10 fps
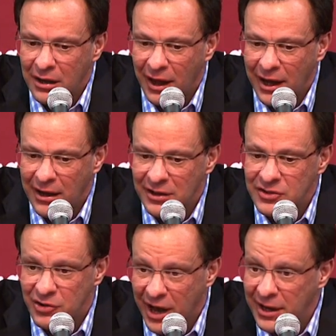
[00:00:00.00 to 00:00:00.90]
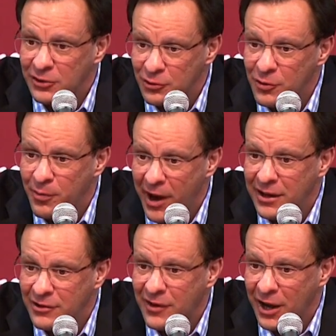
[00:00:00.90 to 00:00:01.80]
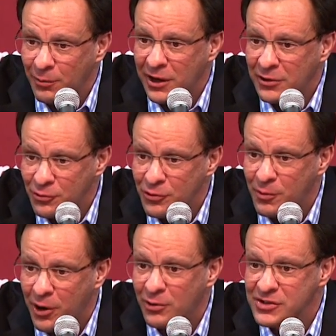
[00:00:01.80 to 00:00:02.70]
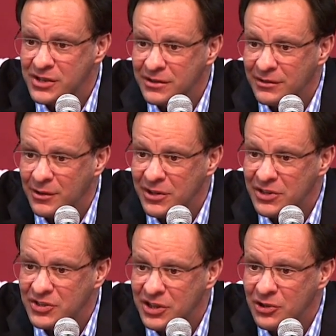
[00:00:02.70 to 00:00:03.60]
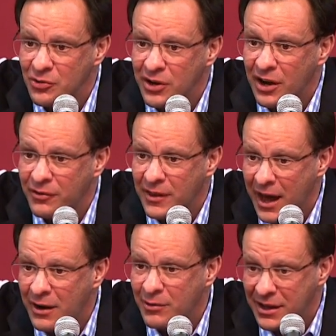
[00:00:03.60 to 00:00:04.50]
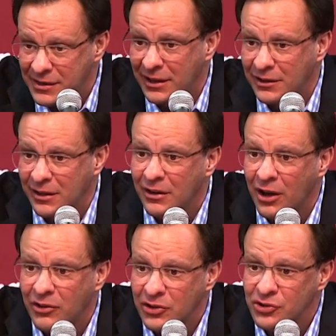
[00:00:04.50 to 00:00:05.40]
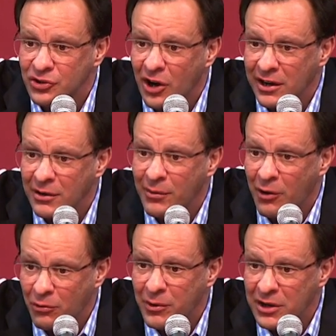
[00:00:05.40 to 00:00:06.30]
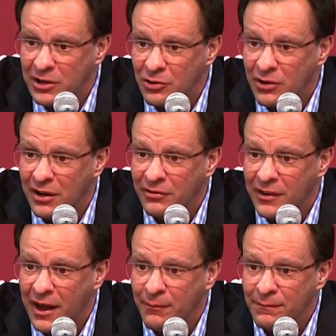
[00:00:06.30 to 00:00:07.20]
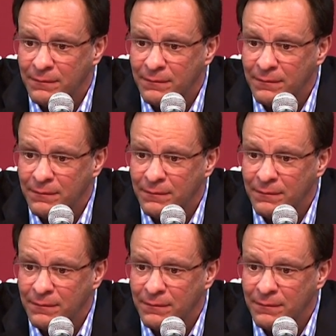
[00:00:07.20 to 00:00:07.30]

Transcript: like us, you got to get through the paint. You've got to play through the post. And we just didn't do enough of that, and we hit that little lull that you're talking about where we didn't do enough of that.